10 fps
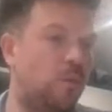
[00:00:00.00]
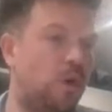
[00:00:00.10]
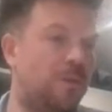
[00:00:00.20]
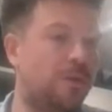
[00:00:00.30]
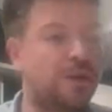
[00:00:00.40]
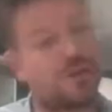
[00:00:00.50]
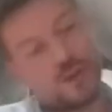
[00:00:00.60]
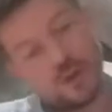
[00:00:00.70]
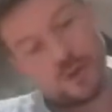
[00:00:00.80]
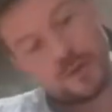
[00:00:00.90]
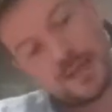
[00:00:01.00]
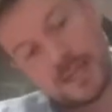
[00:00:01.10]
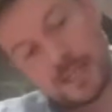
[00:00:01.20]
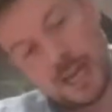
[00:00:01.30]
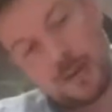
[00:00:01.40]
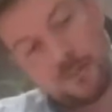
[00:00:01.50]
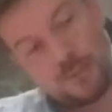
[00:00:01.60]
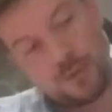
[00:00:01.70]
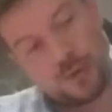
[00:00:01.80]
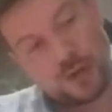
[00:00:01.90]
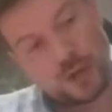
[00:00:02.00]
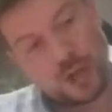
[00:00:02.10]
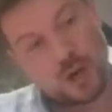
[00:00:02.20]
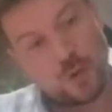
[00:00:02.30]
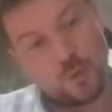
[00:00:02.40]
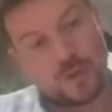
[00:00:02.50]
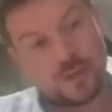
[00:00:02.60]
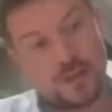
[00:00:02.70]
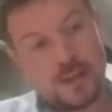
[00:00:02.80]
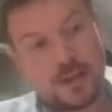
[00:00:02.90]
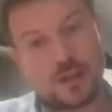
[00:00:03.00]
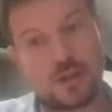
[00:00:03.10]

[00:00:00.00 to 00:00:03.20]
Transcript: What I'm going to do is I'm going to go with the